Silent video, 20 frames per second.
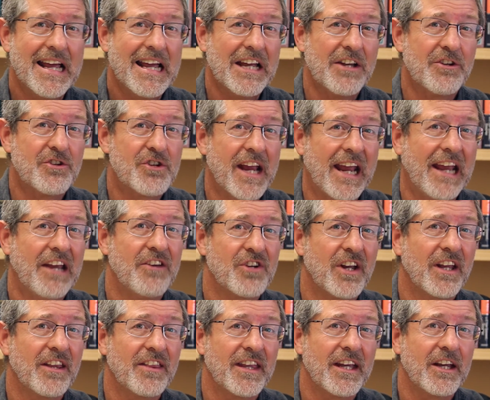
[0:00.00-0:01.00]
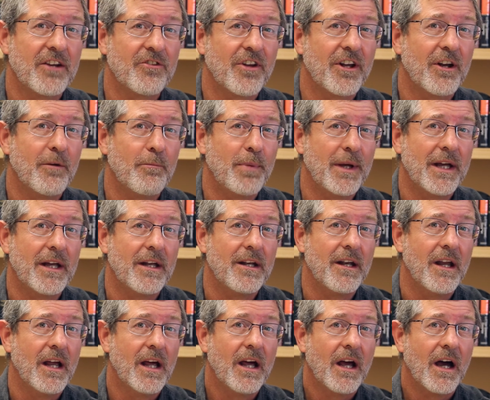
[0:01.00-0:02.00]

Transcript: and changing things that have been